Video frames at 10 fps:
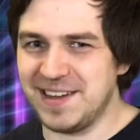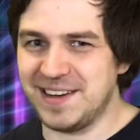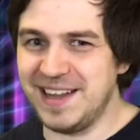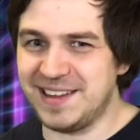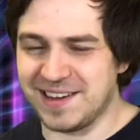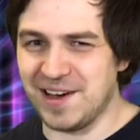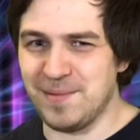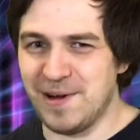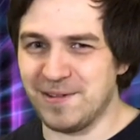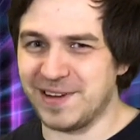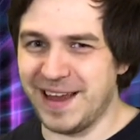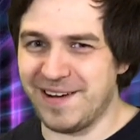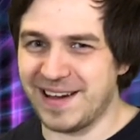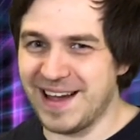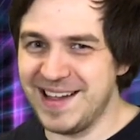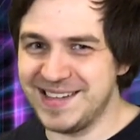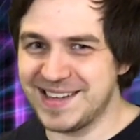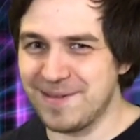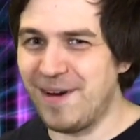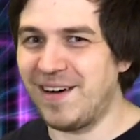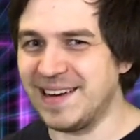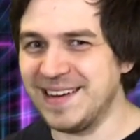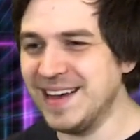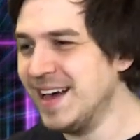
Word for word: you need to come over there, guys? Come on.